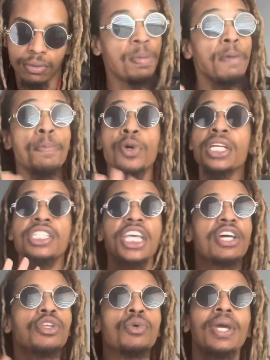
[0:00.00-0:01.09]
People can tell
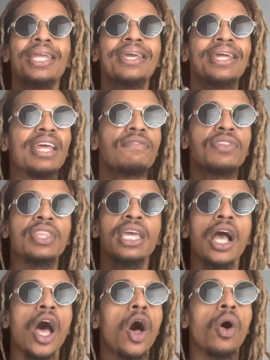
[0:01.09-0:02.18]
you any and everything
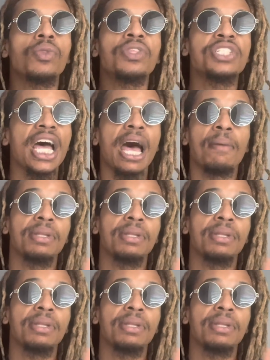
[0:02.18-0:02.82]
all the time,